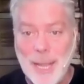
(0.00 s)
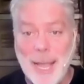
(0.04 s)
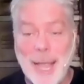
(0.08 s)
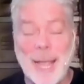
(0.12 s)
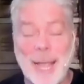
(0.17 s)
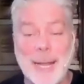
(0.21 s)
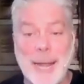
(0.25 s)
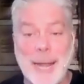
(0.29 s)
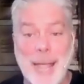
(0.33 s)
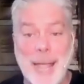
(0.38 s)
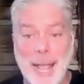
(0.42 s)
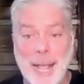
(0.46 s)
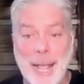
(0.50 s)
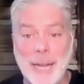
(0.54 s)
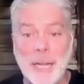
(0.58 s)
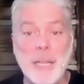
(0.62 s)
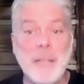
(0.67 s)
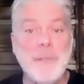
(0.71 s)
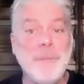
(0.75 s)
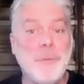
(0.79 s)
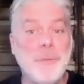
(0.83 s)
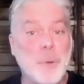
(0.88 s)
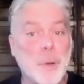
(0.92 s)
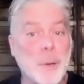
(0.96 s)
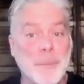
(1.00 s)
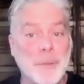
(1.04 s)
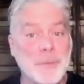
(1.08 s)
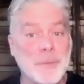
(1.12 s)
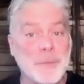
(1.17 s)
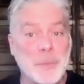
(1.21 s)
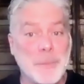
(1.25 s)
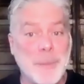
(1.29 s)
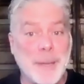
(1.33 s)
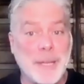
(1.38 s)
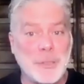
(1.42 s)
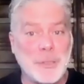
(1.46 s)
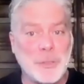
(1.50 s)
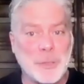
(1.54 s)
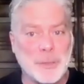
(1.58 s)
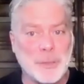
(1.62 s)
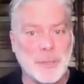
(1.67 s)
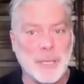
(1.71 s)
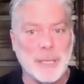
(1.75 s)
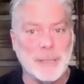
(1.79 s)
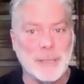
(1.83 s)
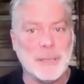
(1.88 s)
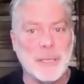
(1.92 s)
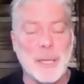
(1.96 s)
And any form of
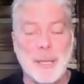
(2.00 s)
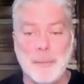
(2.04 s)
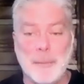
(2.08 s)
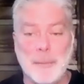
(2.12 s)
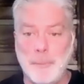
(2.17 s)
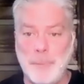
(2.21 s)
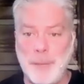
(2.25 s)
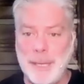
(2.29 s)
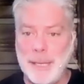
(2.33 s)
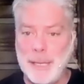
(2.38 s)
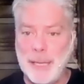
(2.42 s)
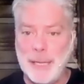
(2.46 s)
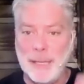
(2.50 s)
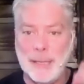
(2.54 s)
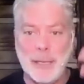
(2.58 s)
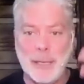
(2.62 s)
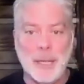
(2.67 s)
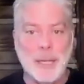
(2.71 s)
specialness, be it